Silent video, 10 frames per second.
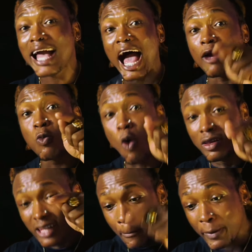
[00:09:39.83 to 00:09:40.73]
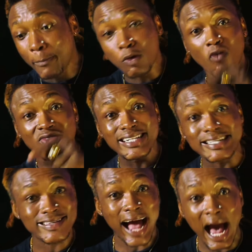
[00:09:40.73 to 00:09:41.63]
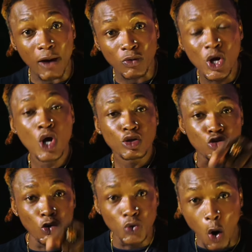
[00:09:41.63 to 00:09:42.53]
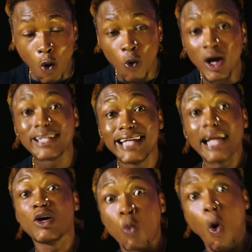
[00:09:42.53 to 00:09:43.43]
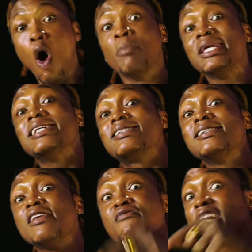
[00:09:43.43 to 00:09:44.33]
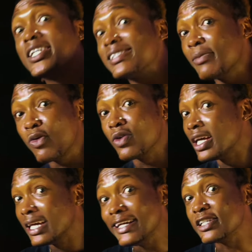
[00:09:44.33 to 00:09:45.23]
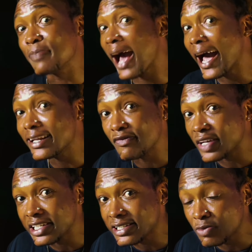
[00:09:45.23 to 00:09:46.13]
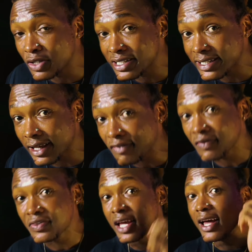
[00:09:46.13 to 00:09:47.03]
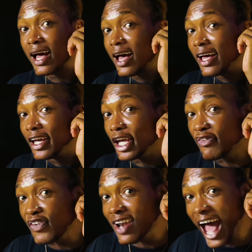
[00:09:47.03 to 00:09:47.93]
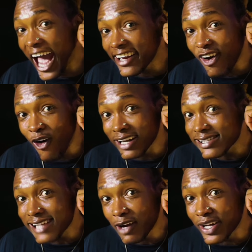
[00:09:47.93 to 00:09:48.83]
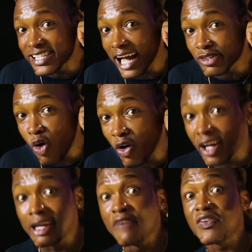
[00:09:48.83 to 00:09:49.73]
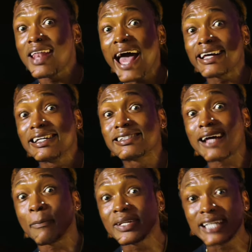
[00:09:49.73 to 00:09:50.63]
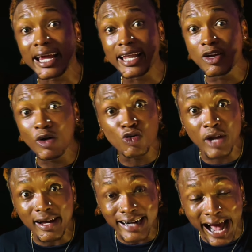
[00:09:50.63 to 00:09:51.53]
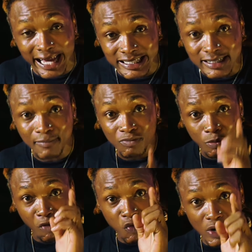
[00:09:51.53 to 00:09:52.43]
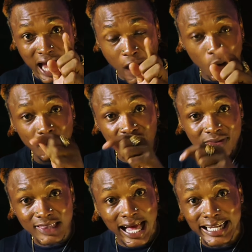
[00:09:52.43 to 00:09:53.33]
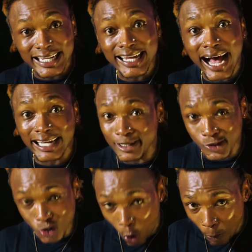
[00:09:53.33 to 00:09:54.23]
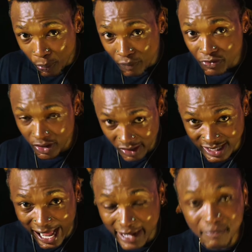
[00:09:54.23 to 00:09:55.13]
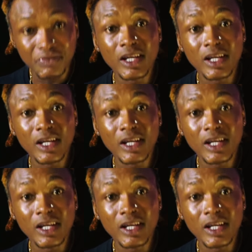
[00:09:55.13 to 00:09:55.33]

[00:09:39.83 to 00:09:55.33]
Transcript: I want the people of this town to know that the worm eating the vegetable is behind the vegetable itself. If you like, understand what you are talking. If you like, interpret it in any way you get right. But for now they are the stop. You understand?